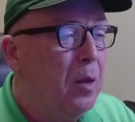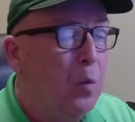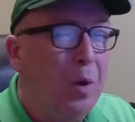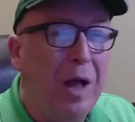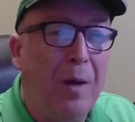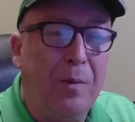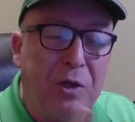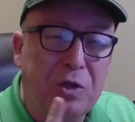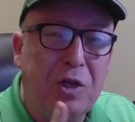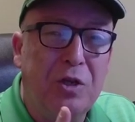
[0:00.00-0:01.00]
Well, I want
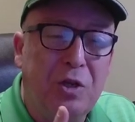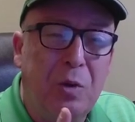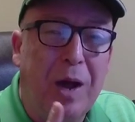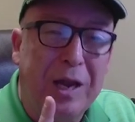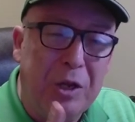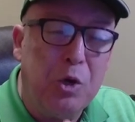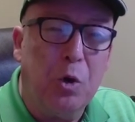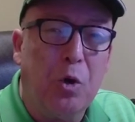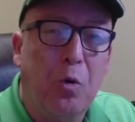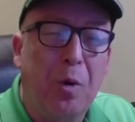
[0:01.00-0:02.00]
to say to you, I need
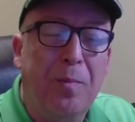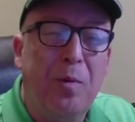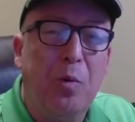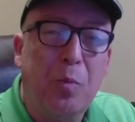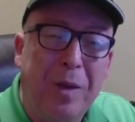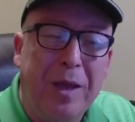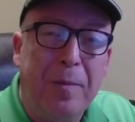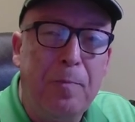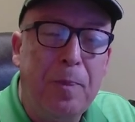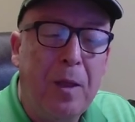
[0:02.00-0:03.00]
your agreement with
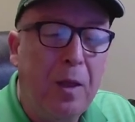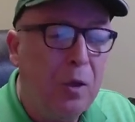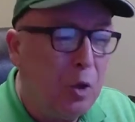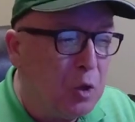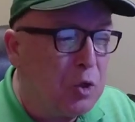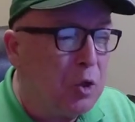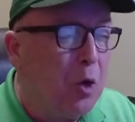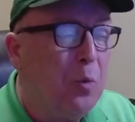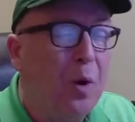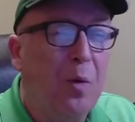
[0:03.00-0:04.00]
me. You
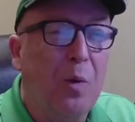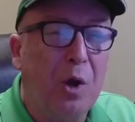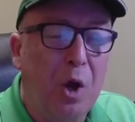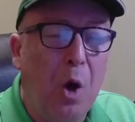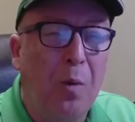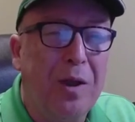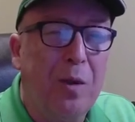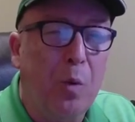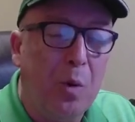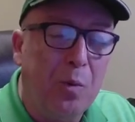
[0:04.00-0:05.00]
saw where we're
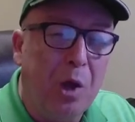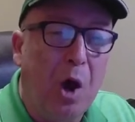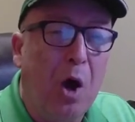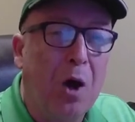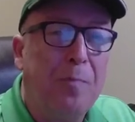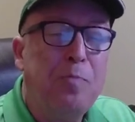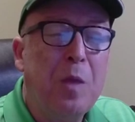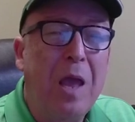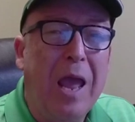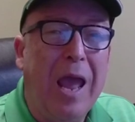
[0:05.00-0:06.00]
going, where we are,
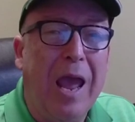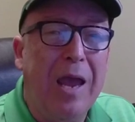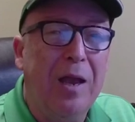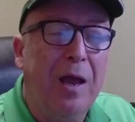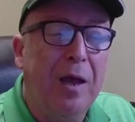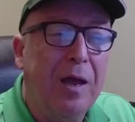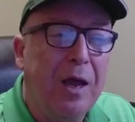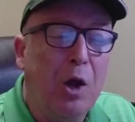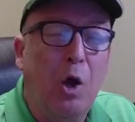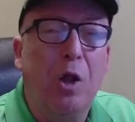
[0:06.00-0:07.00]
and uh,
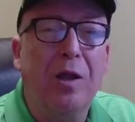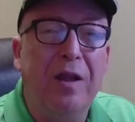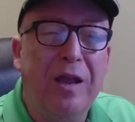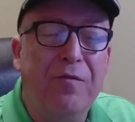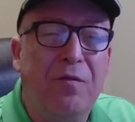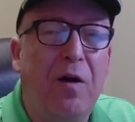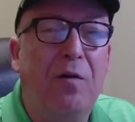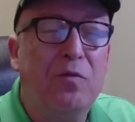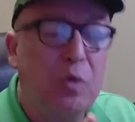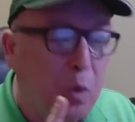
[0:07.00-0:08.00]
it all
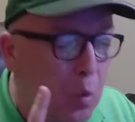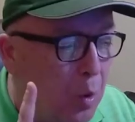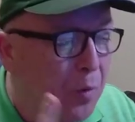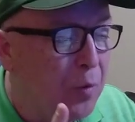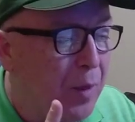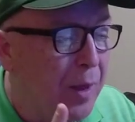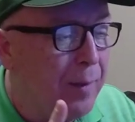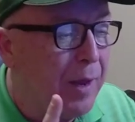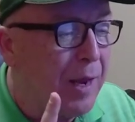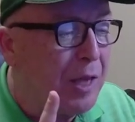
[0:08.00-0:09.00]
involves one
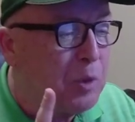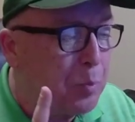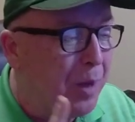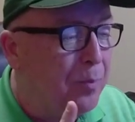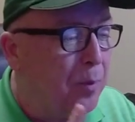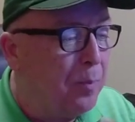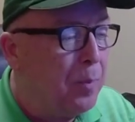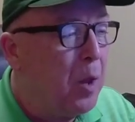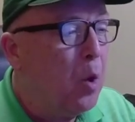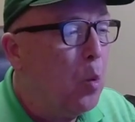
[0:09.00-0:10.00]
thing, and that's people.
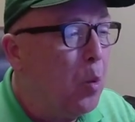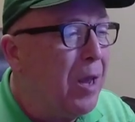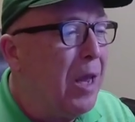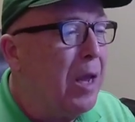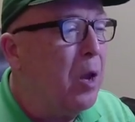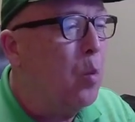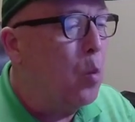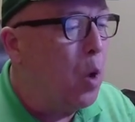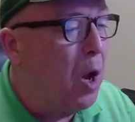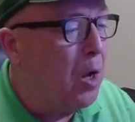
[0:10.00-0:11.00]
We
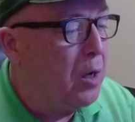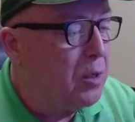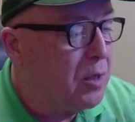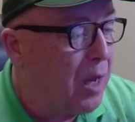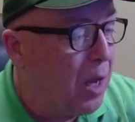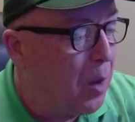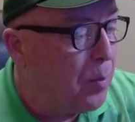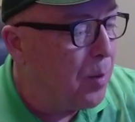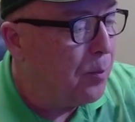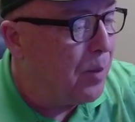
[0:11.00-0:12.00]
want to
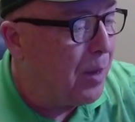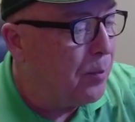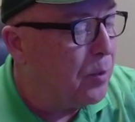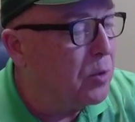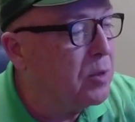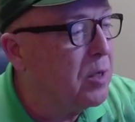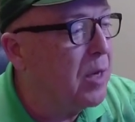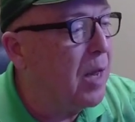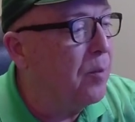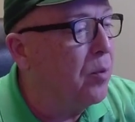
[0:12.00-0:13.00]
help people
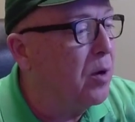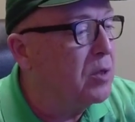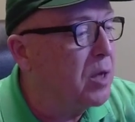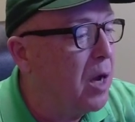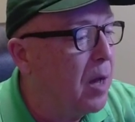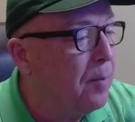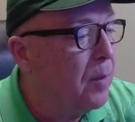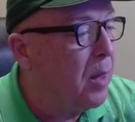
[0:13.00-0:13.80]
today, praise God.